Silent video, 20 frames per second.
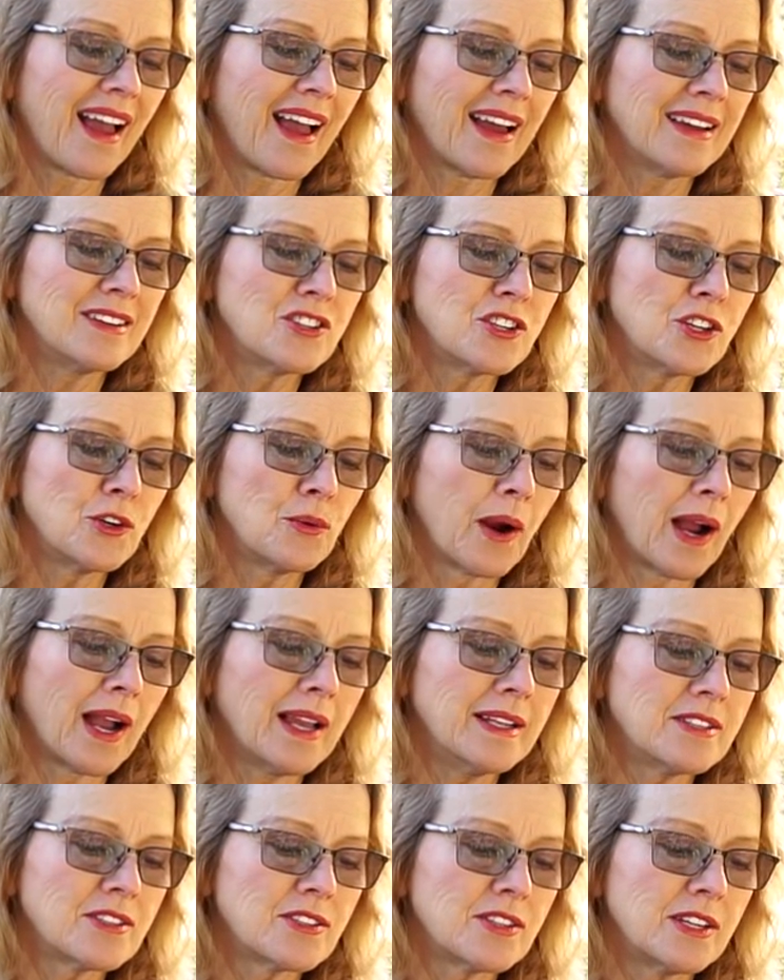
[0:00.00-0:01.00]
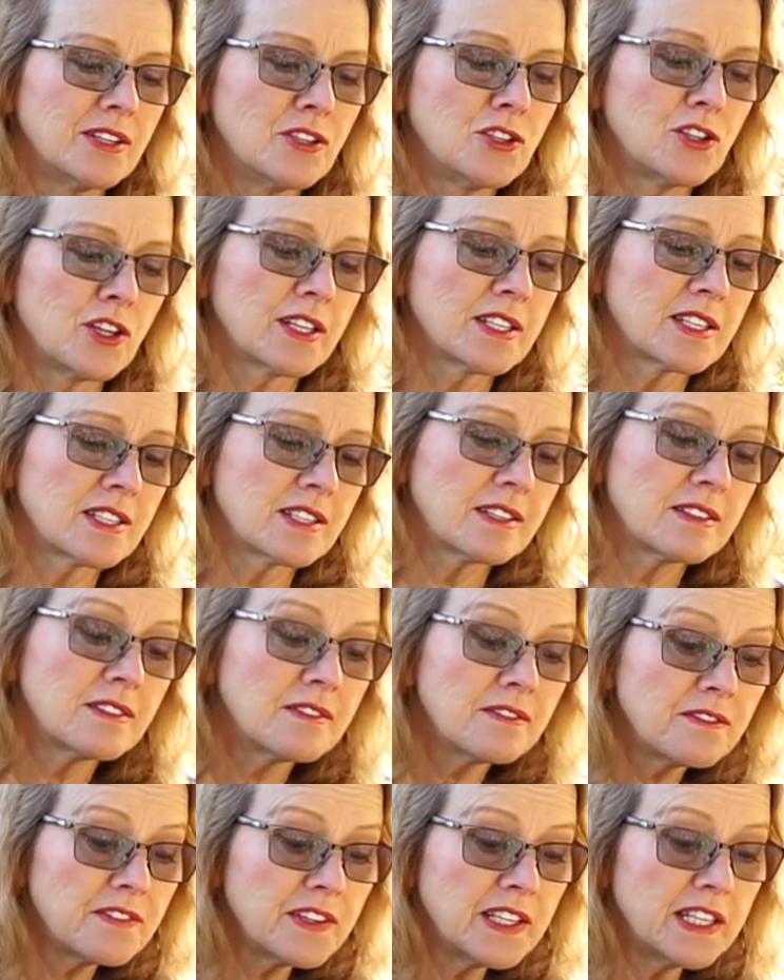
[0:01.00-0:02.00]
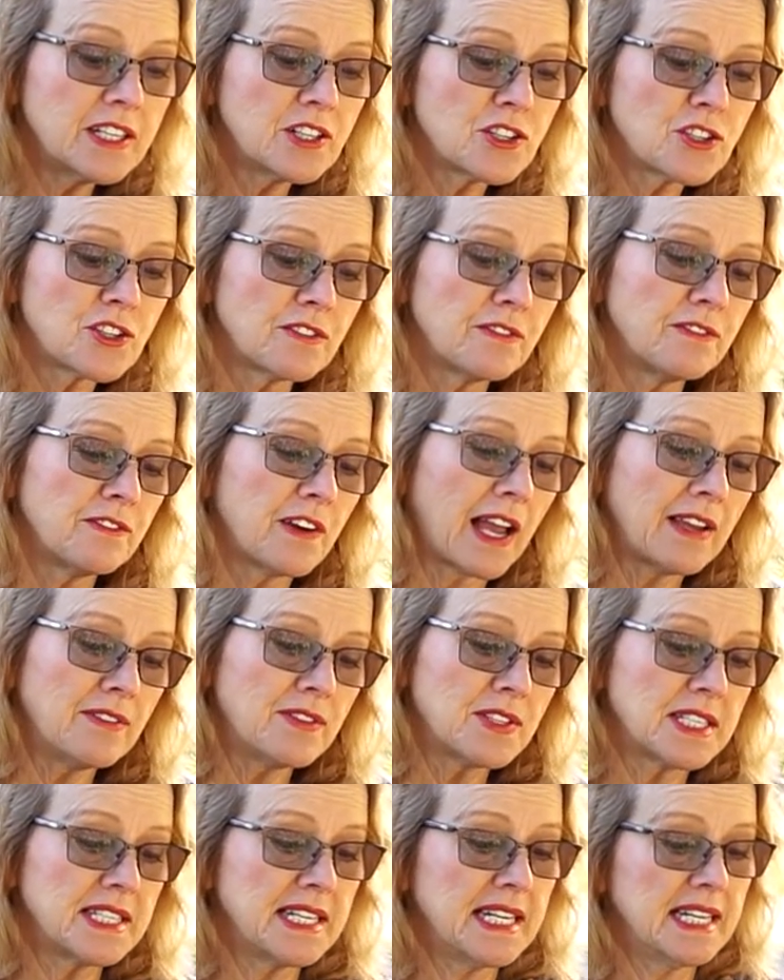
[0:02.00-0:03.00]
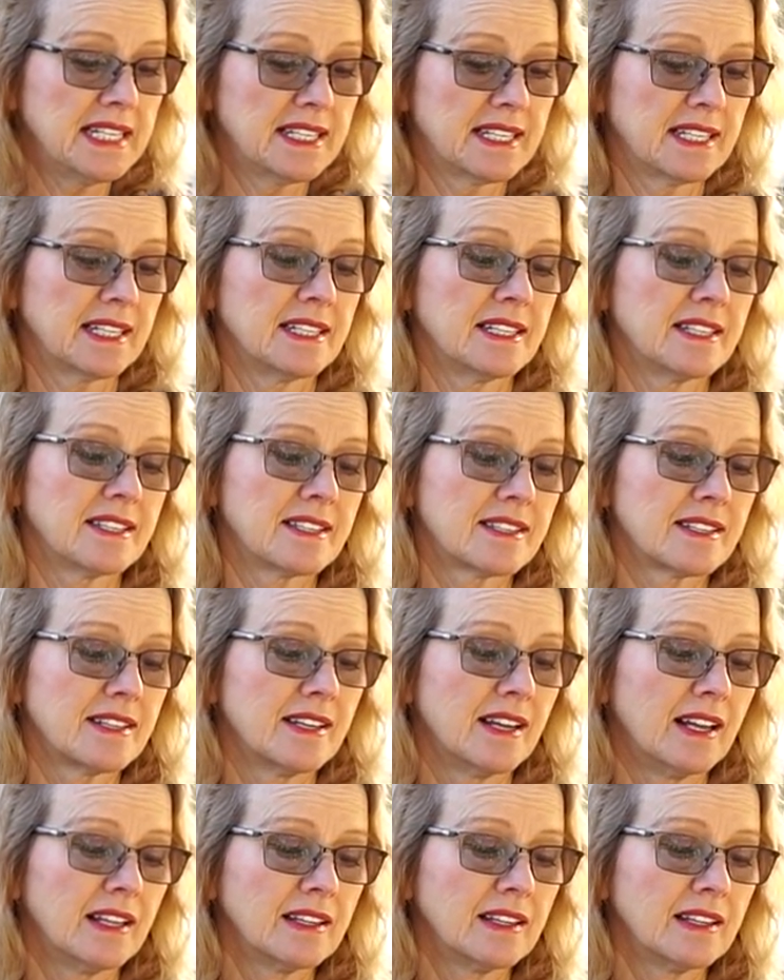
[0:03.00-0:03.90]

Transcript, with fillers: And she writes, just finished 5 seasons.